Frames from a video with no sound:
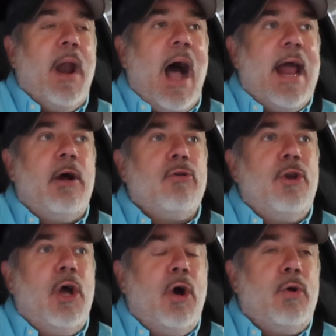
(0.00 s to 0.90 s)
but I don't
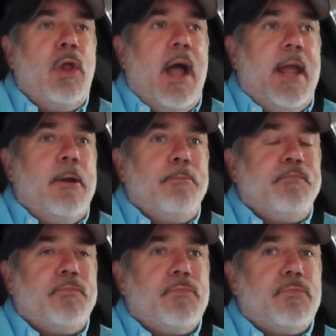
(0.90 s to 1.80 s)
know, like,
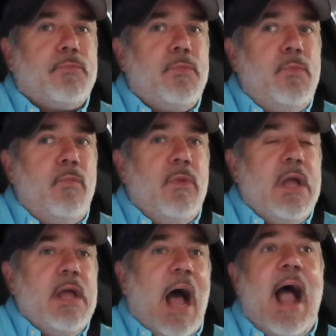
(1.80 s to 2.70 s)

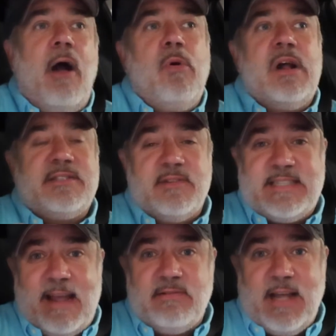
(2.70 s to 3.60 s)
what I was going to
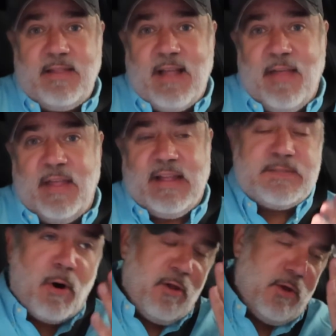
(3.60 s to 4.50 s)
say was, like, I think
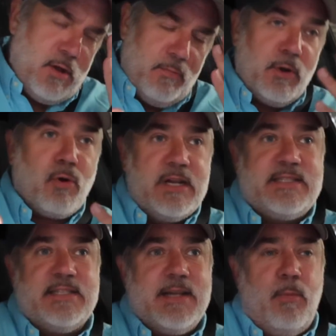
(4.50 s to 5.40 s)
that's part of the
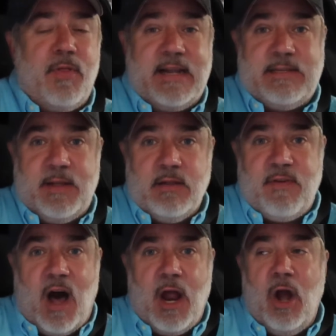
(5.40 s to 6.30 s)
criticism with, like, Demi
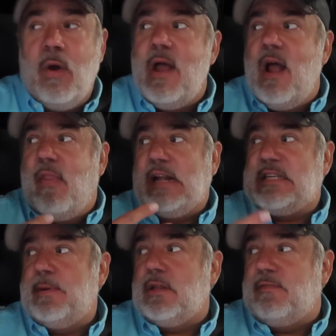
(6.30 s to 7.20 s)
Lovato, that
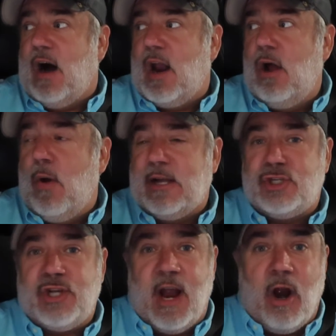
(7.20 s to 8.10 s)
Demi Lovato has
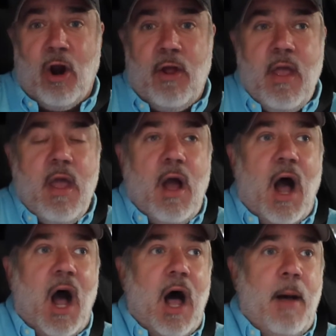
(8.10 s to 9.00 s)
shared
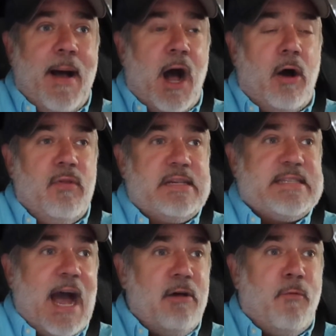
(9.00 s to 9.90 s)
about this
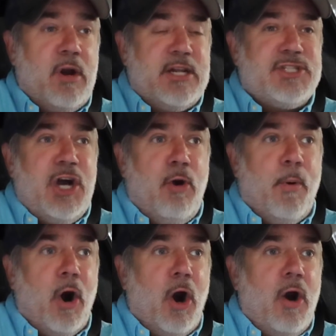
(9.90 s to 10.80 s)
California
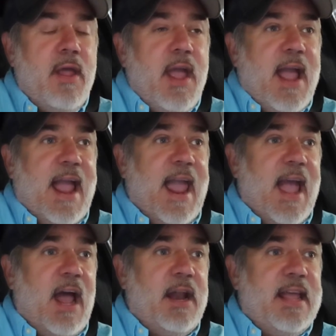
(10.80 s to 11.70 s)
sober
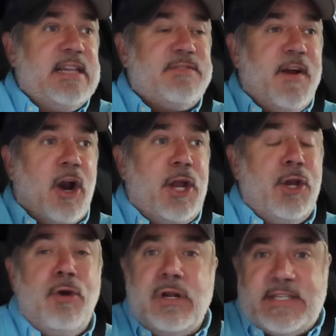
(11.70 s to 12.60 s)
and is very
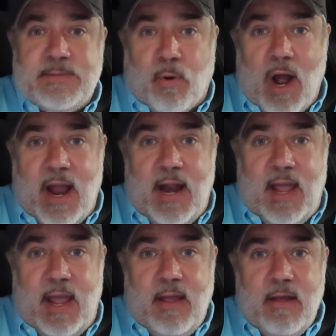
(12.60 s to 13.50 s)
new to
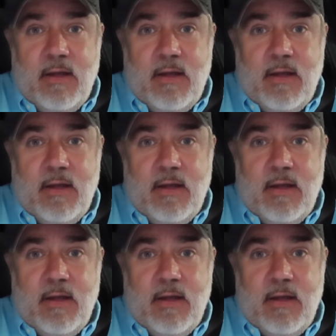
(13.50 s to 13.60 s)
sobriety.